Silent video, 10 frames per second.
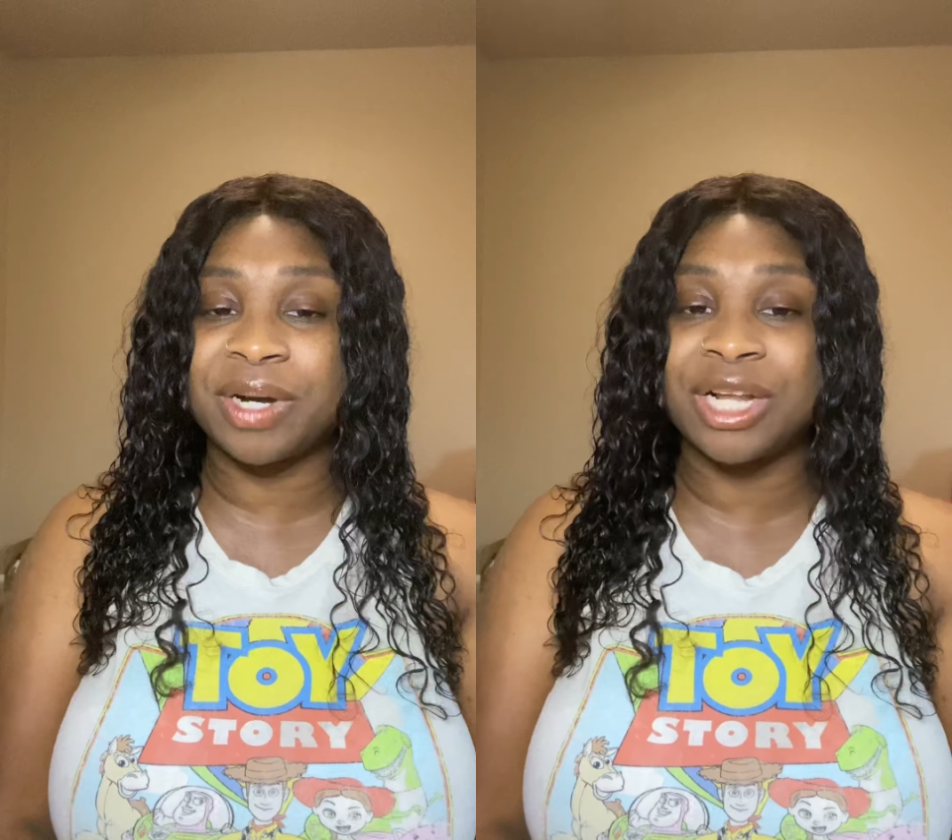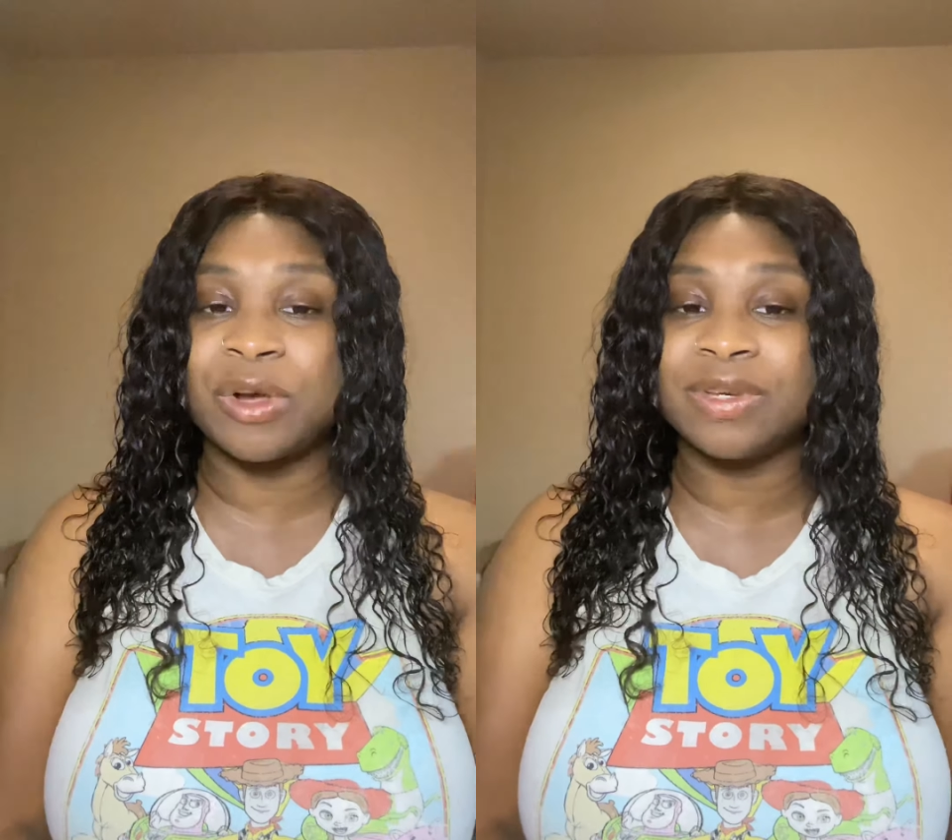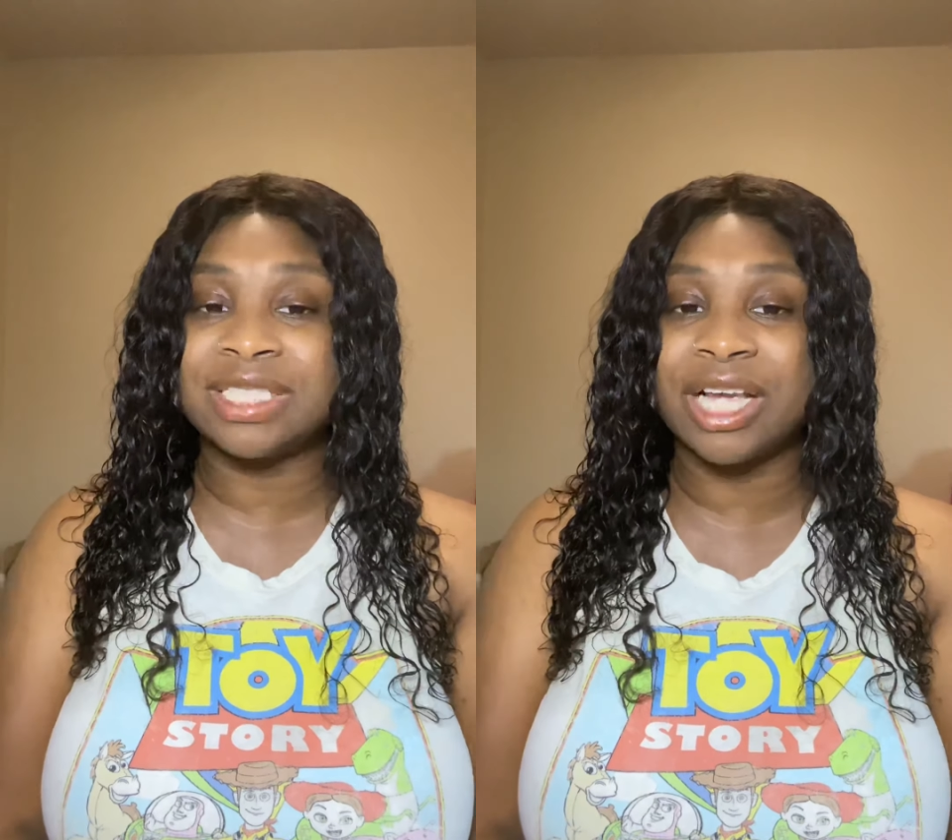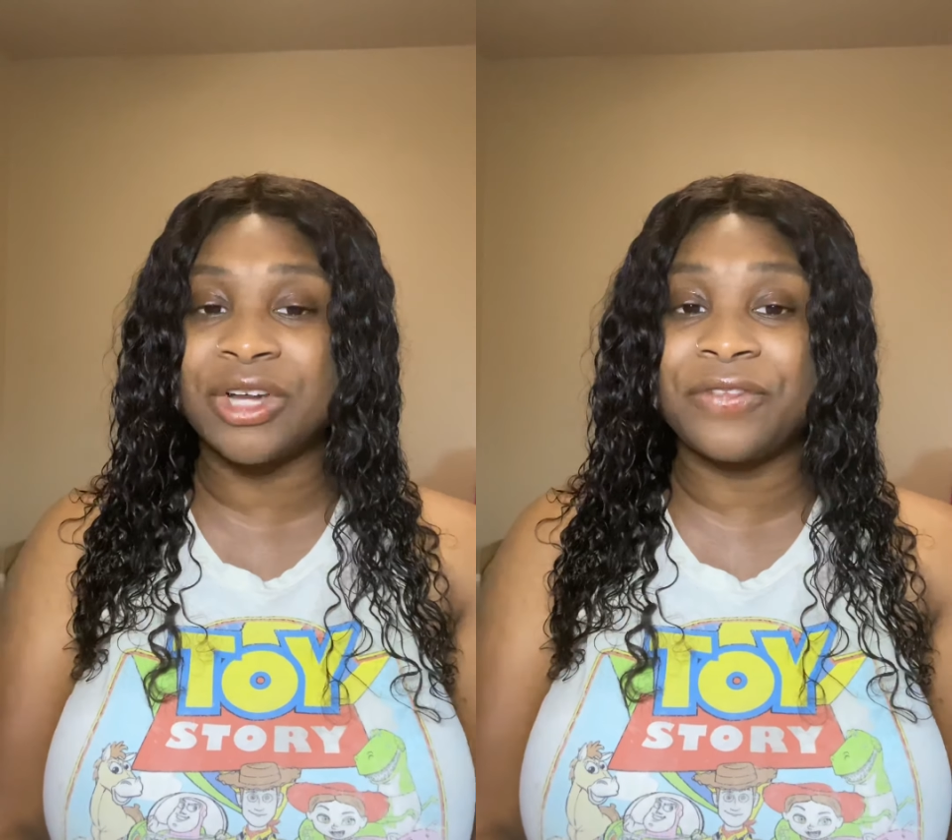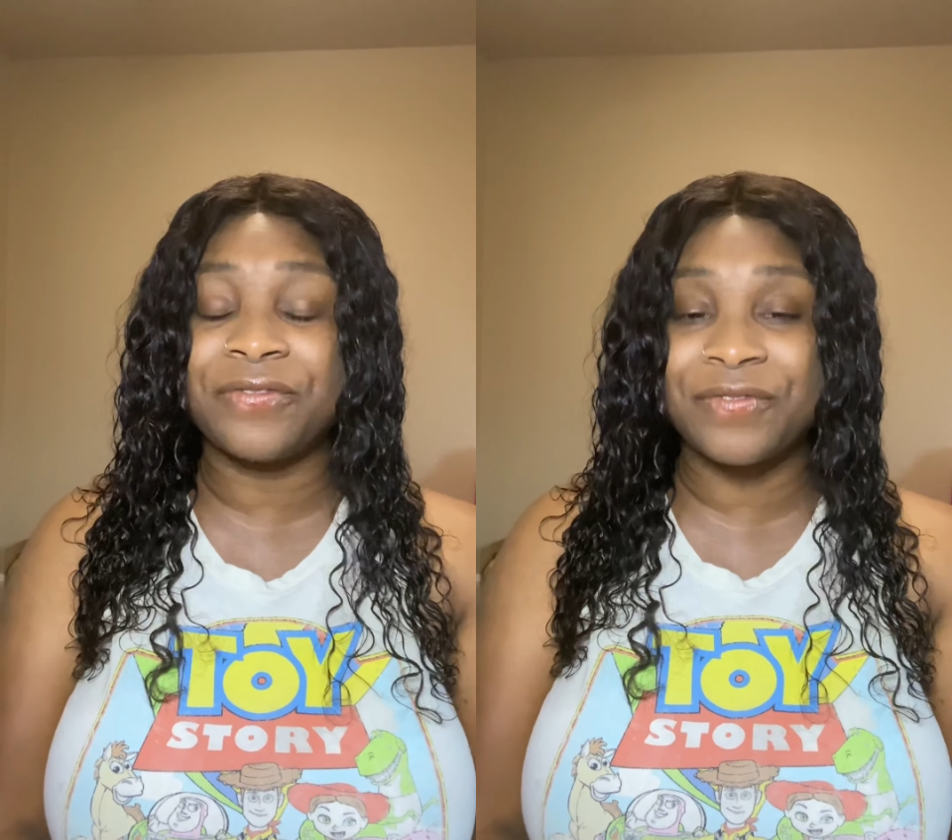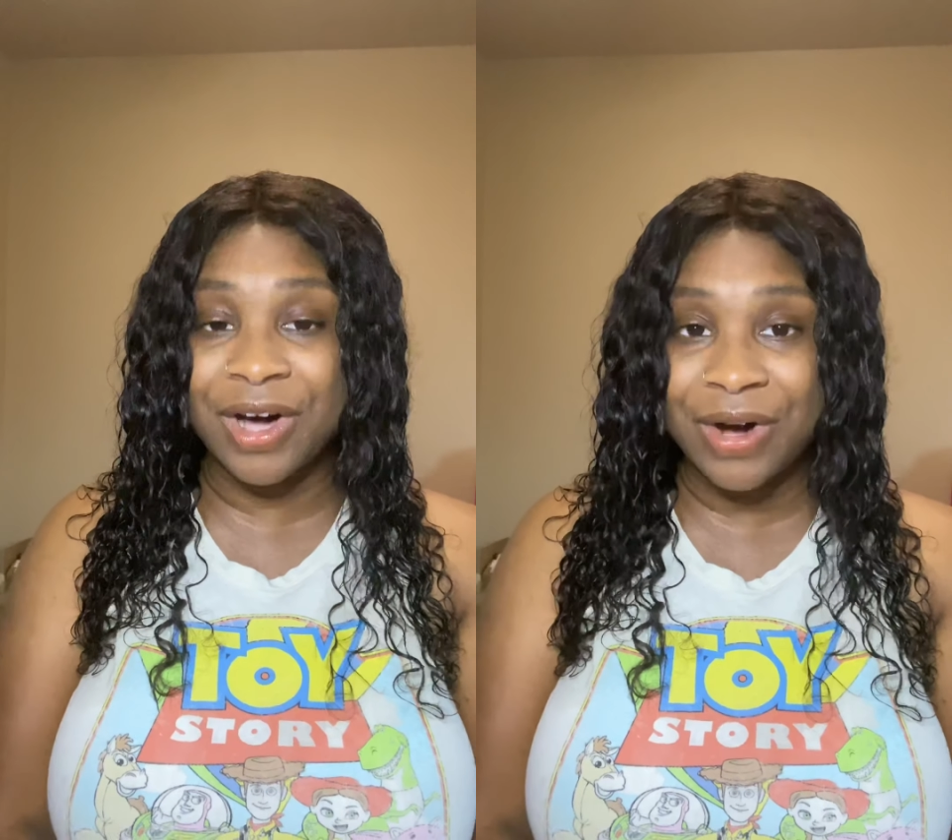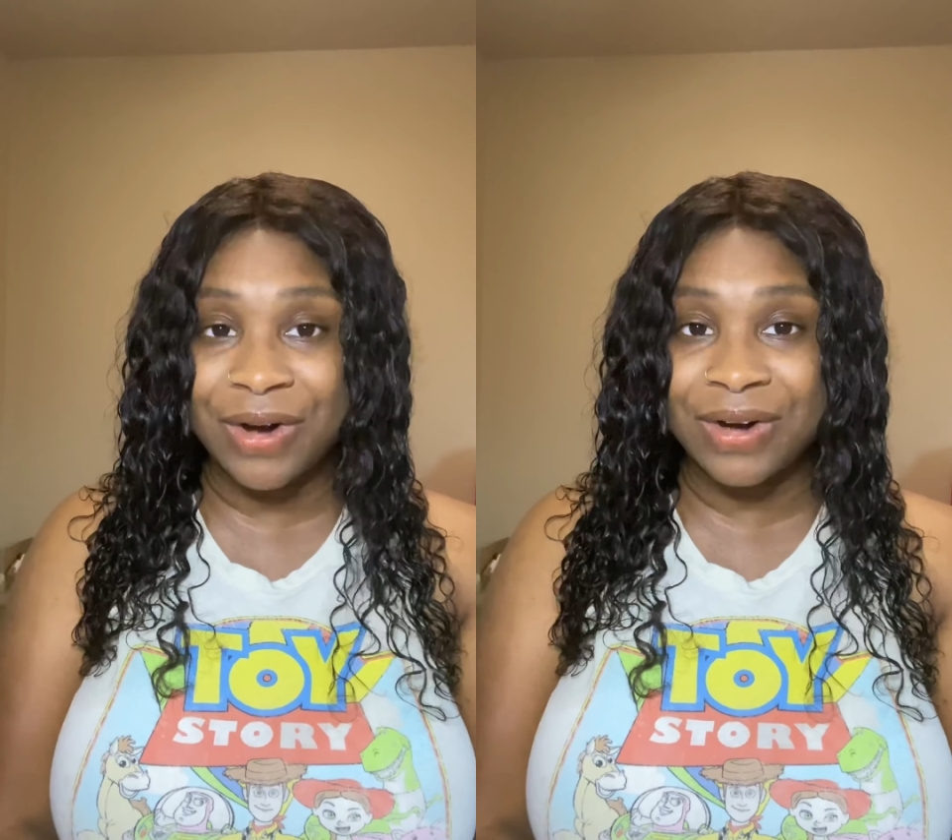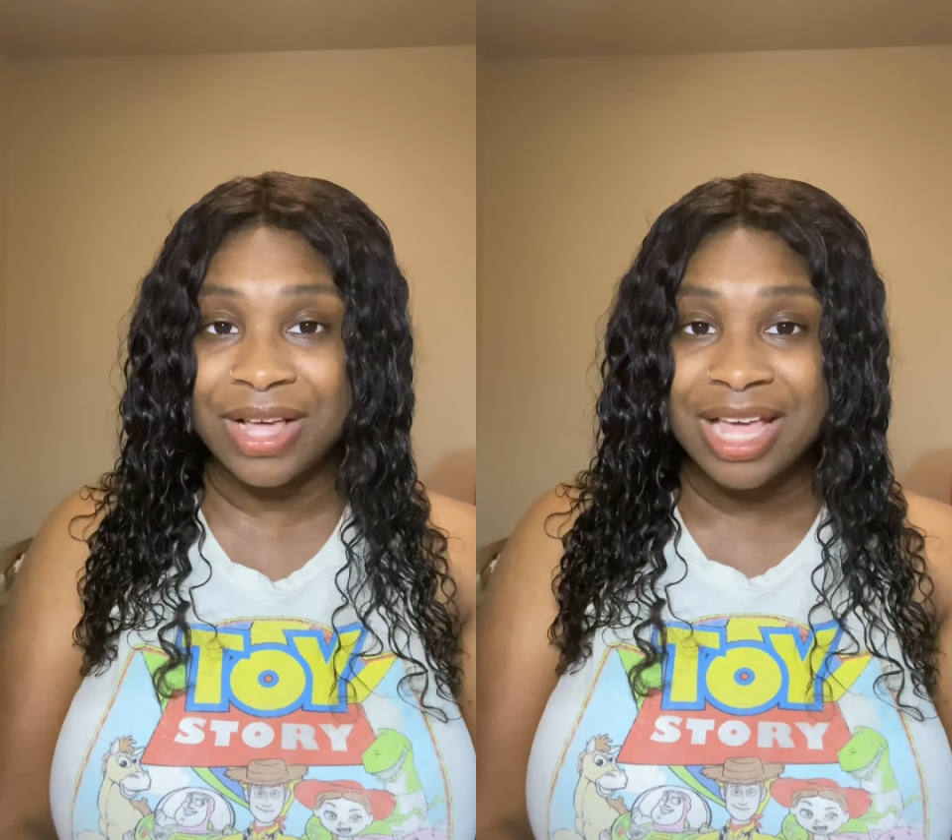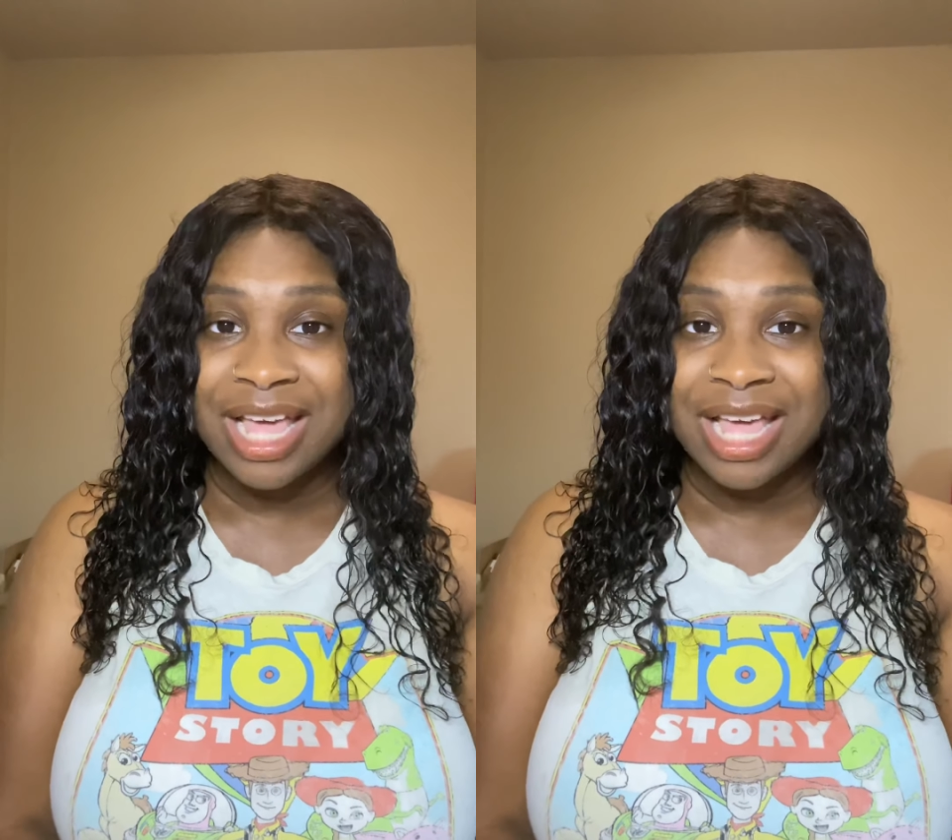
but I know it's not your fault,